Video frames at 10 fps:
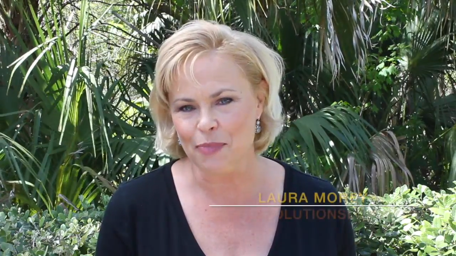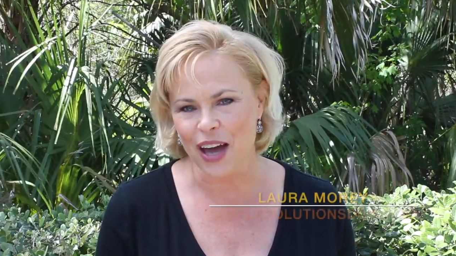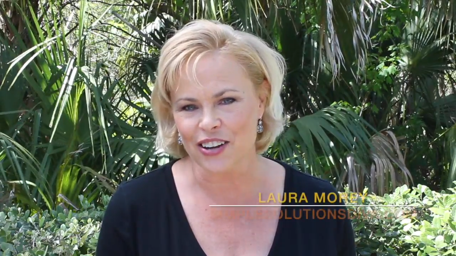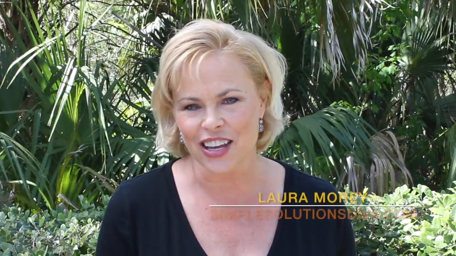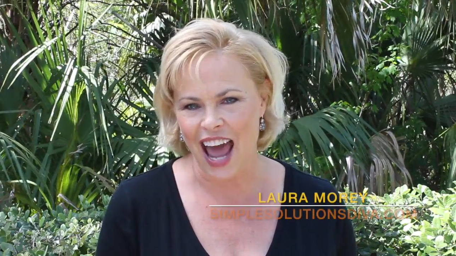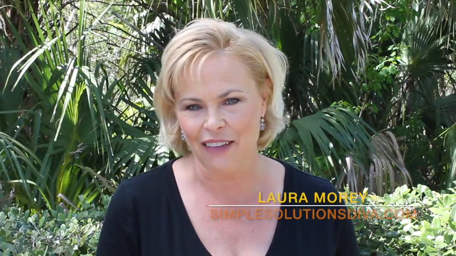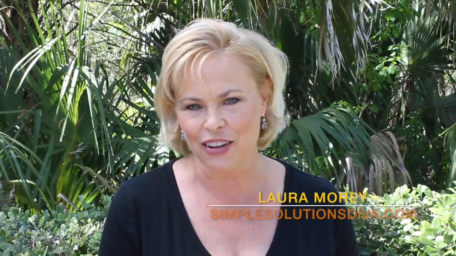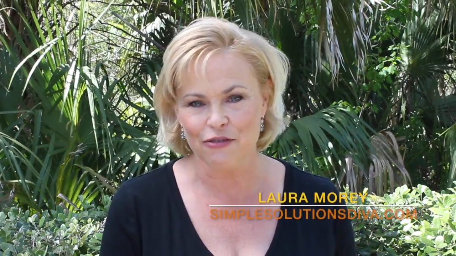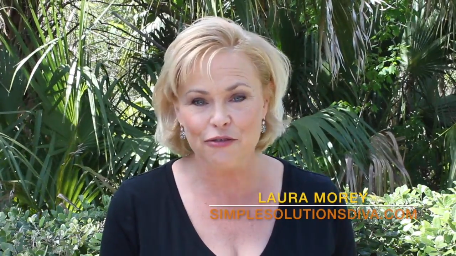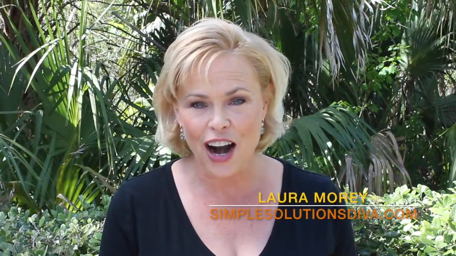better than having
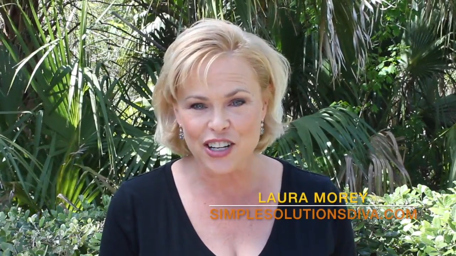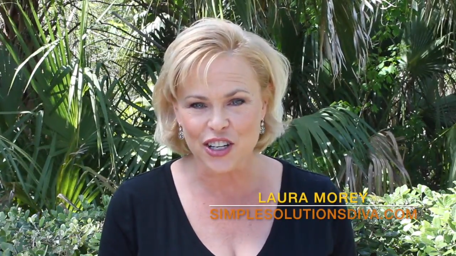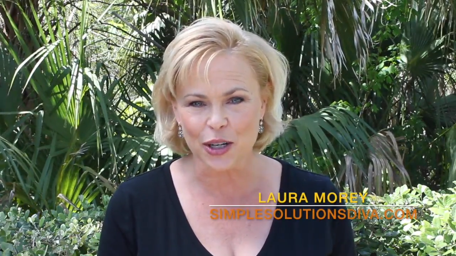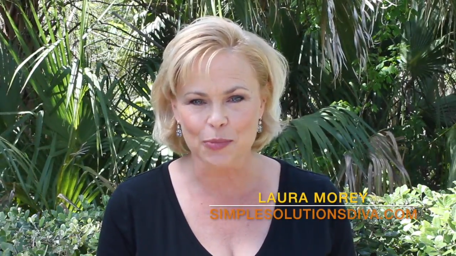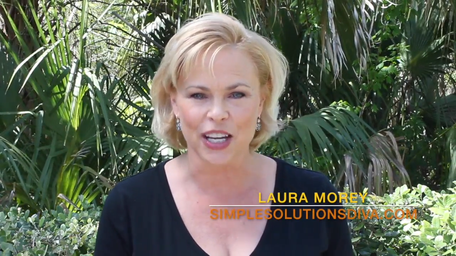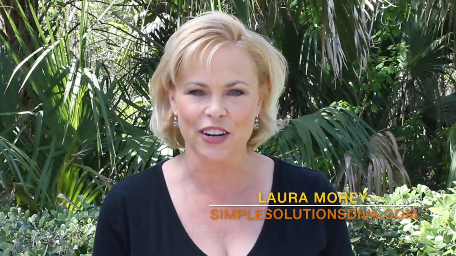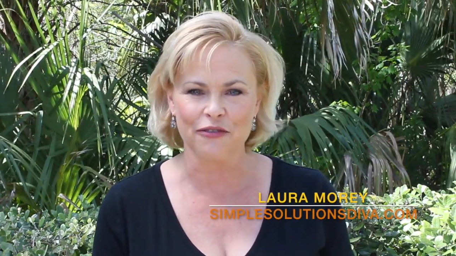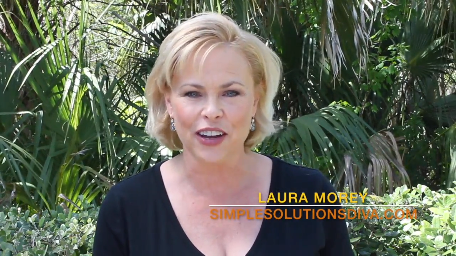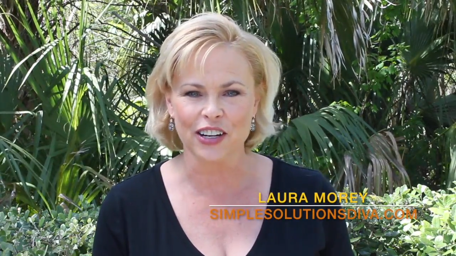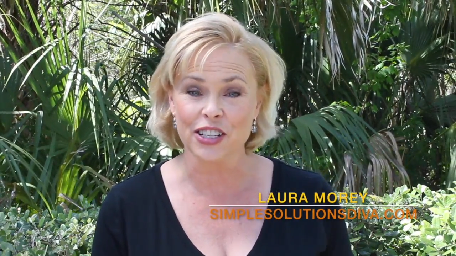fresh herbs at your
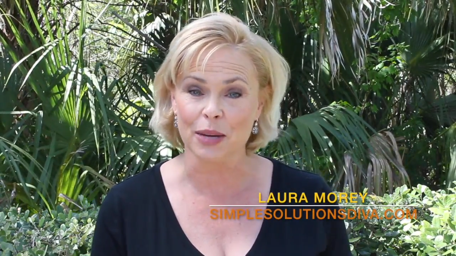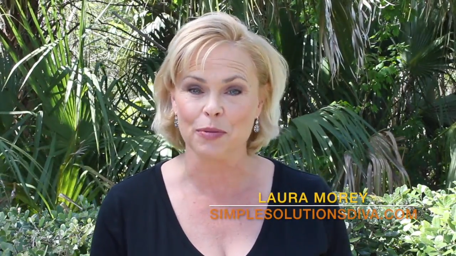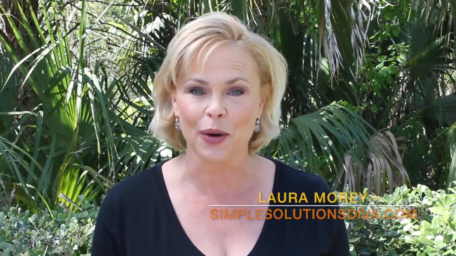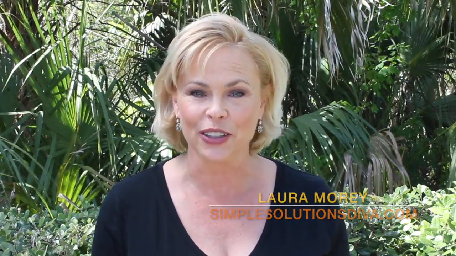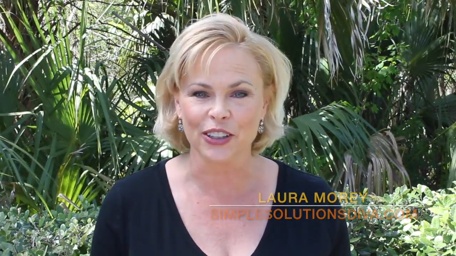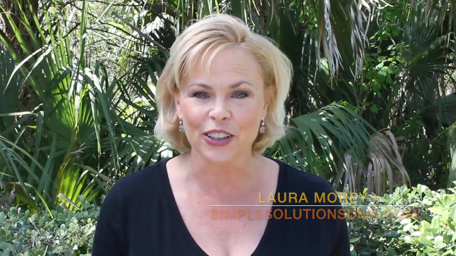fingertips while you're